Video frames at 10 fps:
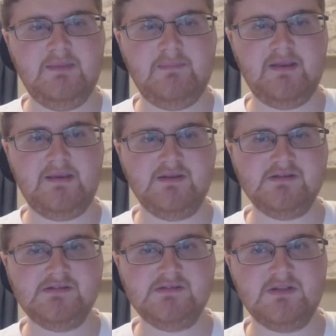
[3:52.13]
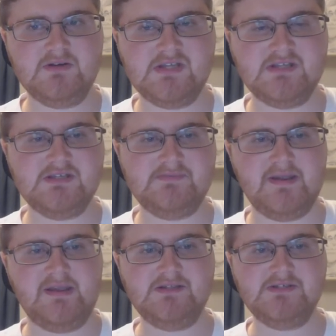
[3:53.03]
they might get their senses
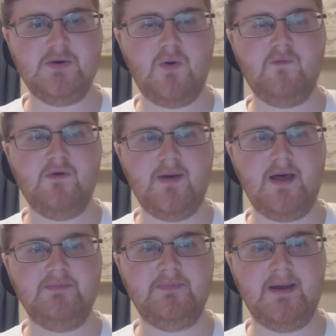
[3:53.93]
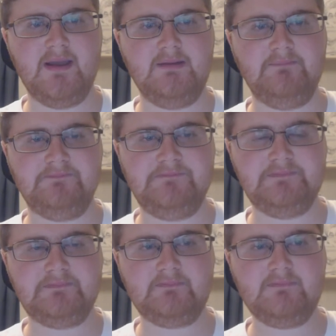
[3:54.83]
might get so overwhelmed by
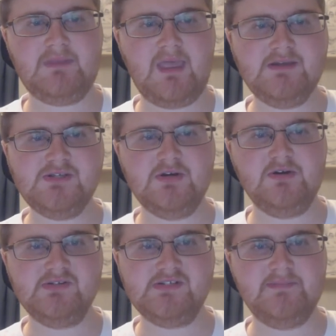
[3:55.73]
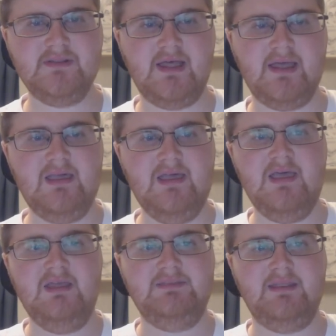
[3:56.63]
external stimuli
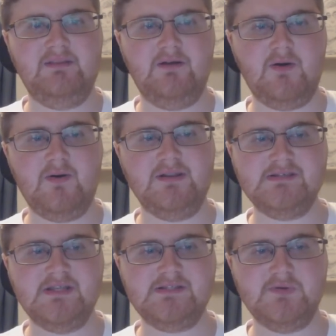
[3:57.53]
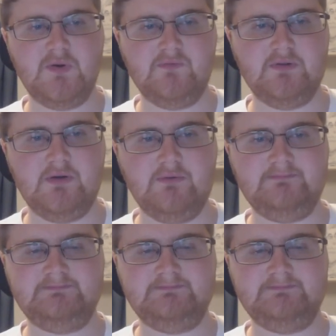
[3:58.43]
that they'll go into sensory overload.